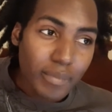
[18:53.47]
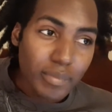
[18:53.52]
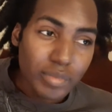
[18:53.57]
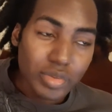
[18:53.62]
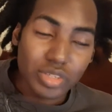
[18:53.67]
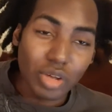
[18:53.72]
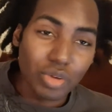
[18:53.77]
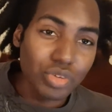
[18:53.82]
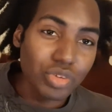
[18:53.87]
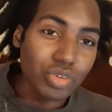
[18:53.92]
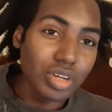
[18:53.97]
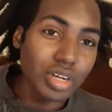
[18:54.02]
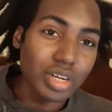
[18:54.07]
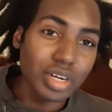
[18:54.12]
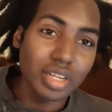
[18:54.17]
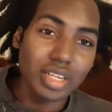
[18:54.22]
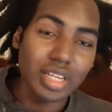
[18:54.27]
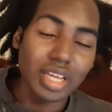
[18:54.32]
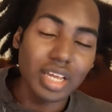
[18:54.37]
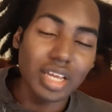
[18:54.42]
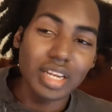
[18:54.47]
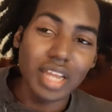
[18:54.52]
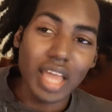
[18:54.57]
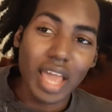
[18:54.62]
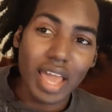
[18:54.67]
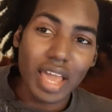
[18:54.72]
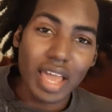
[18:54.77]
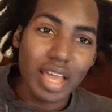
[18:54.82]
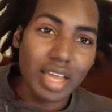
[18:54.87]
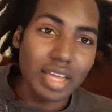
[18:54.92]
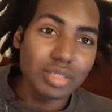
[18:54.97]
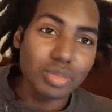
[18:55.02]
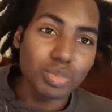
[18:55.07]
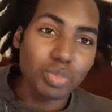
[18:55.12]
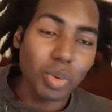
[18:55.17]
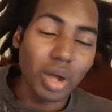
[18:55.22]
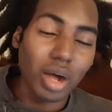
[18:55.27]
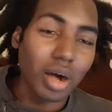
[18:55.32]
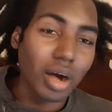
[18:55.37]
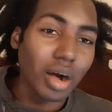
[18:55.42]
So you could have did that
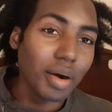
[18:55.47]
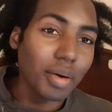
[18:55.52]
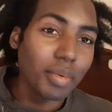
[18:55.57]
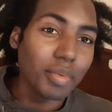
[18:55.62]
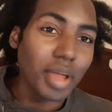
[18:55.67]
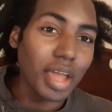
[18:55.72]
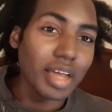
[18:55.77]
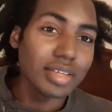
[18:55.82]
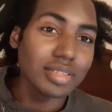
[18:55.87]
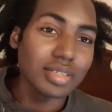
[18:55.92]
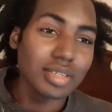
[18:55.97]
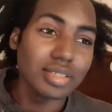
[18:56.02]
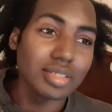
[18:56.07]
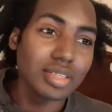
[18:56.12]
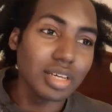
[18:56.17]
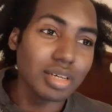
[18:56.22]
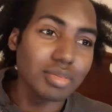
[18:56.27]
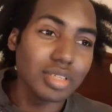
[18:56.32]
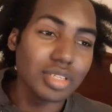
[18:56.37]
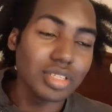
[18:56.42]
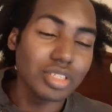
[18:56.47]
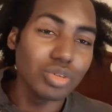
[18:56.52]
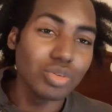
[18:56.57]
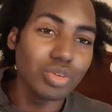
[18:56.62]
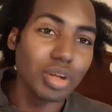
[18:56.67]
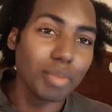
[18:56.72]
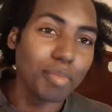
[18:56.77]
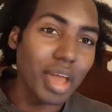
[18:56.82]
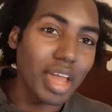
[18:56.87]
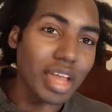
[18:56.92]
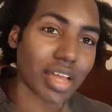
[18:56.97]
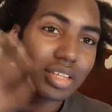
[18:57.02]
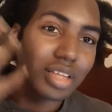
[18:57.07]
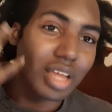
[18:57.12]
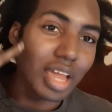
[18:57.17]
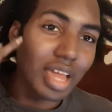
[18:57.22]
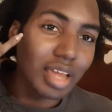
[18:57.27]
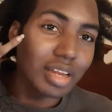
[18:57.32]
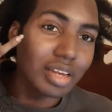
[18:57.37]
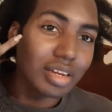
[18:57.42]
as a substitute, the main,
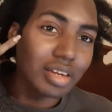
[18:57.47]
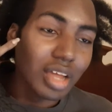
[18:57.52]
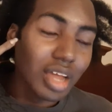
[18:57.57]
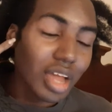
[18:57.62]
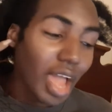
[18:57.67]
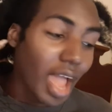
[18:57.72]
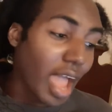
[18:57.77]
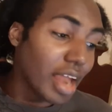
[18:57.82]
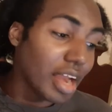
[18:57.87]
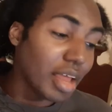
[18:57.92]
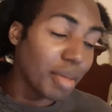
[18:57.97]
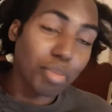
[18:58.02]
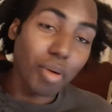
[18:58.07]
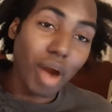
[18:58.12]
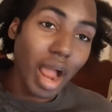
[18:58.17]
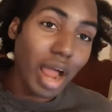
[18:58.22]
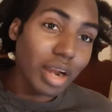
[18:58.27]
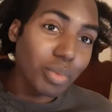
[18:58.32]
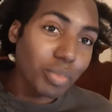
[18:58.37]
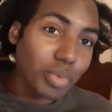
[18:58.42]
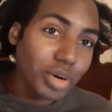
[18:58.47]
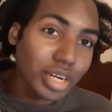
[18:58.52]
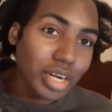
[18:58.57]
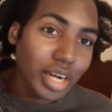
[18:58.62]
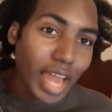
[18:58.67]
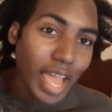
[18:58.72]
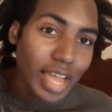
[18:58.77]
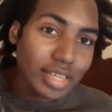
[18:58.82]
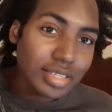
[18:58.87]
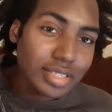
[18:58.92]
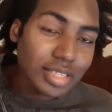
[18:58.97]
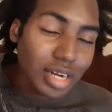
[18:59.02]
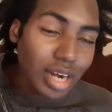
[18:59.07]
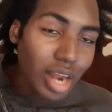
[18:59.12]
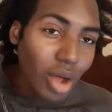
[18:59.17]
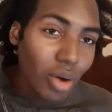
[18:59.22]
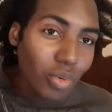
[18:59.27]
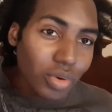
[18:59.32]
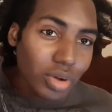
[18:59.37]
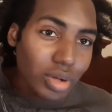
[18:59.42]
and it probably would have lasted
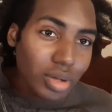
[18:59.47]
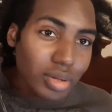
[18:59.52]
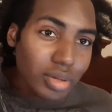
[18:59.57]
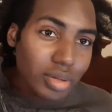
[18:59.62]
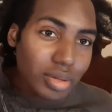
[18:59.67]
longer,